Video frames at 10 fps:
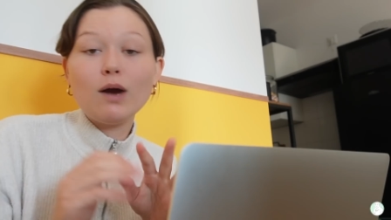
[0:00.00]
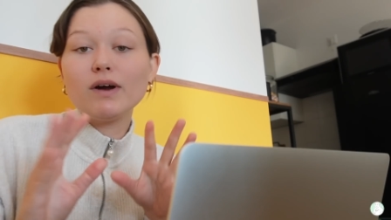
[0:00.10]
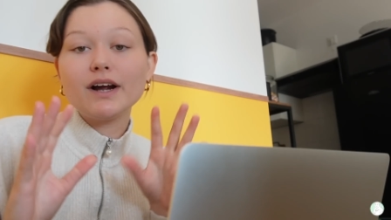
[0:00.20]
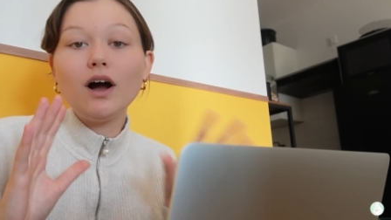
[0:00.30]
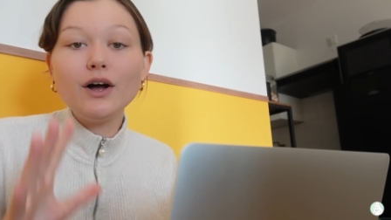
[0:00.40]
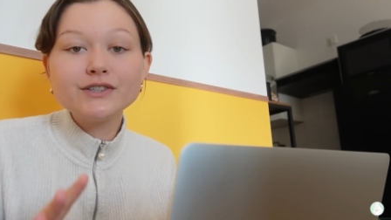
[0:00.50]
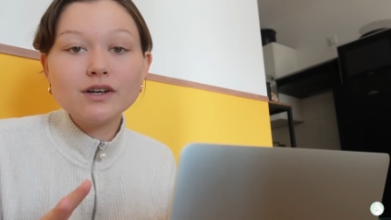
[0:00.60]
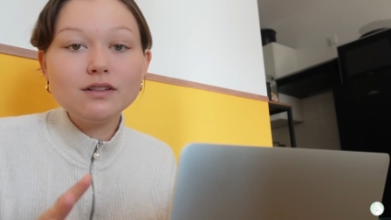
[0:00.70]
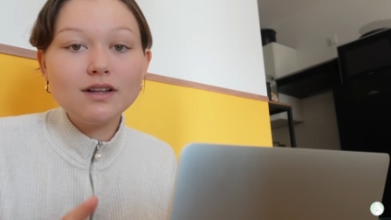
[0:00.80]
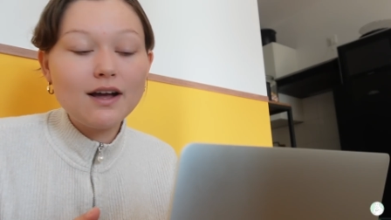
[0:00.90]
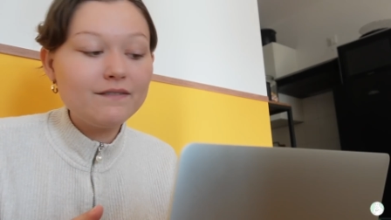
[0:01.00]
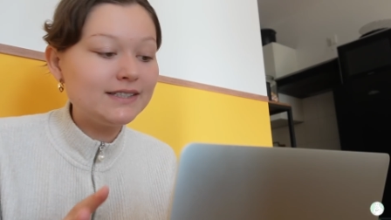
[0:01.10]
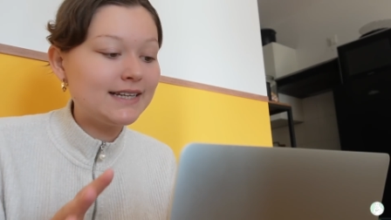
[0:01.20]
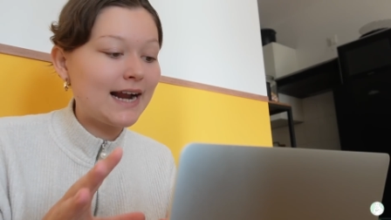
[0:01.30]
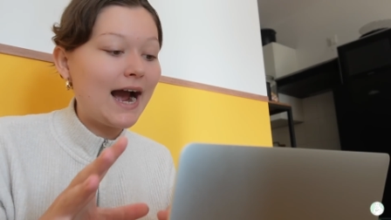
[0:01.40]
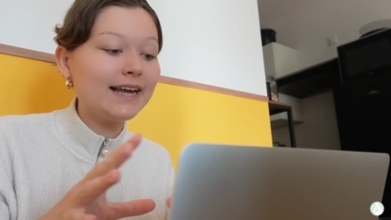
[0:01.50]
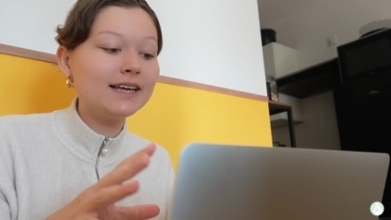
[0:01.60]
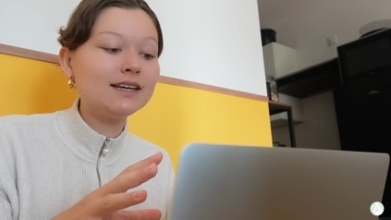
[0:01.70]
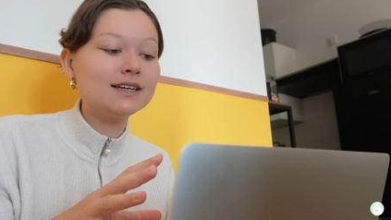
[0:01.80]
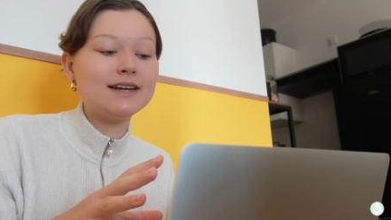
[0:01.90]
And what I also love is that I
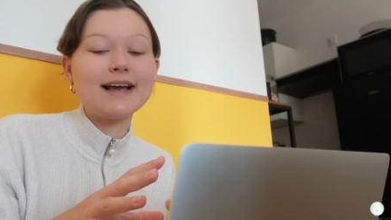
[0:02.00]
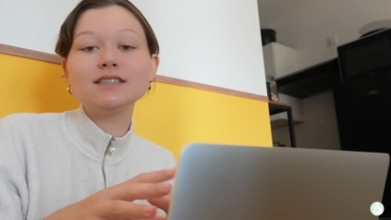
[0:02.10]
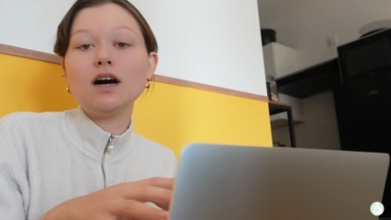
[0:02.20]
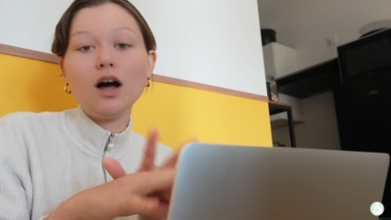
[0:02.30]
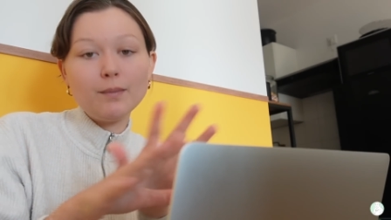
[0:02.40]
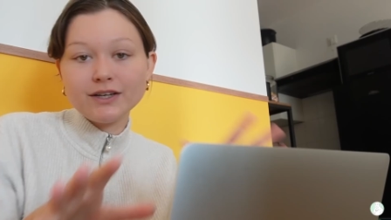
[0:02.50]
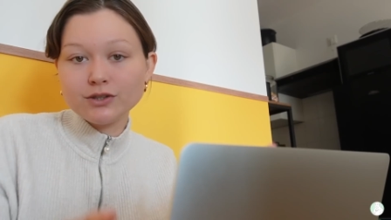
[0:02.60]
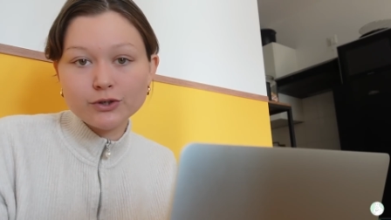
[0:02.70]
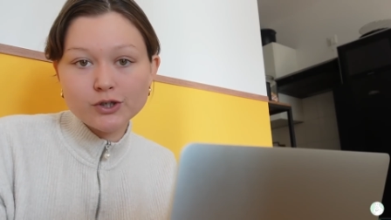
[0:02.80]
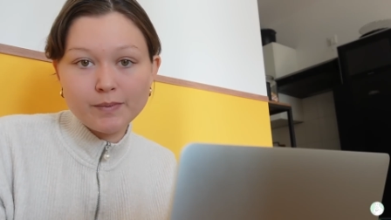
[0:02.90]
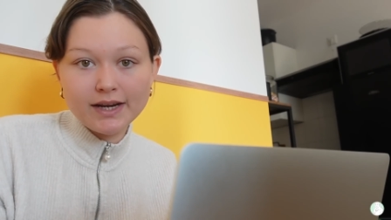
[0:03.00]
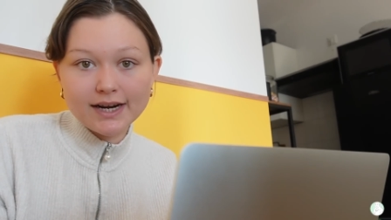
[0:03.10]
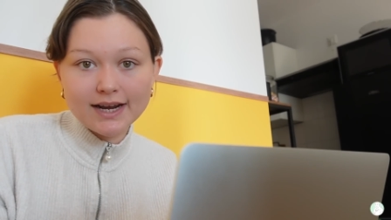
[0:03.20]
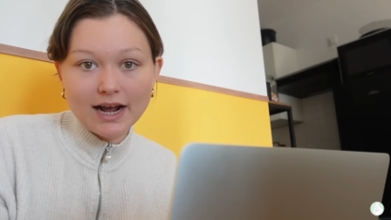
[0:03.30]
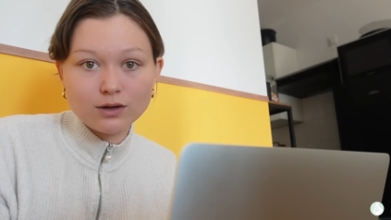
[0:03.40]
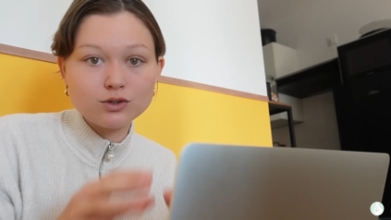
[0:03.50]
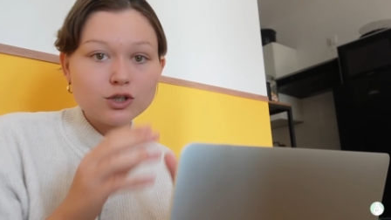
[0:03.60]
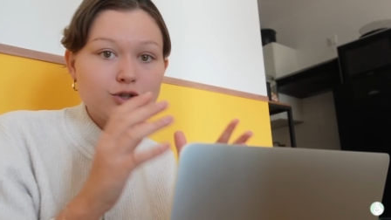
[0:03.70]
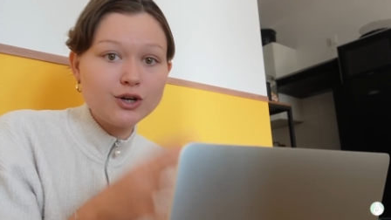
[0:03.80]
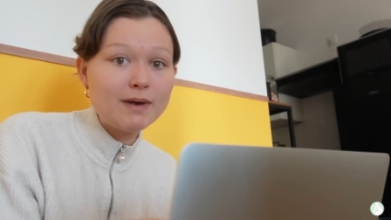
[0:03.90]
can connect all my social media
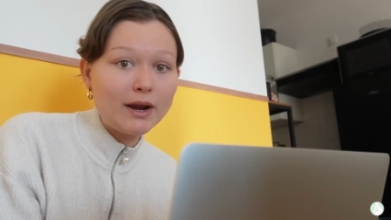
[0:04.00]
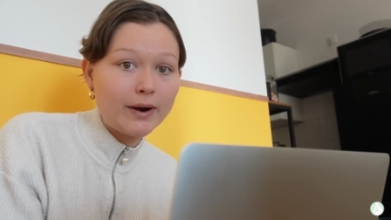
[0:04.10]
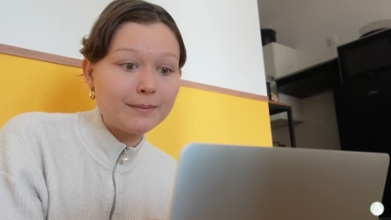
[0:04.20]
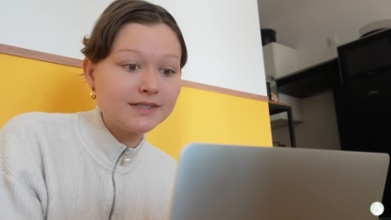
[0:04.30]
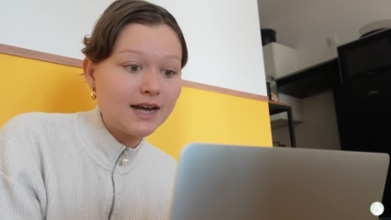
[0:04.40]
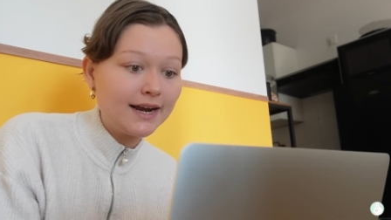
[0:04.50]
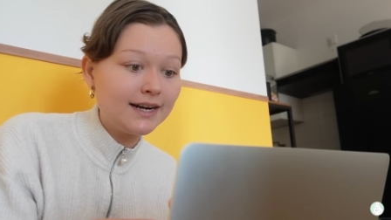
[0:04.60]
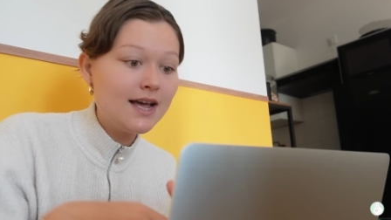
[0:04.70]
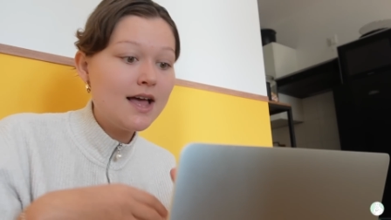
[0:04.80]
accounts to my website,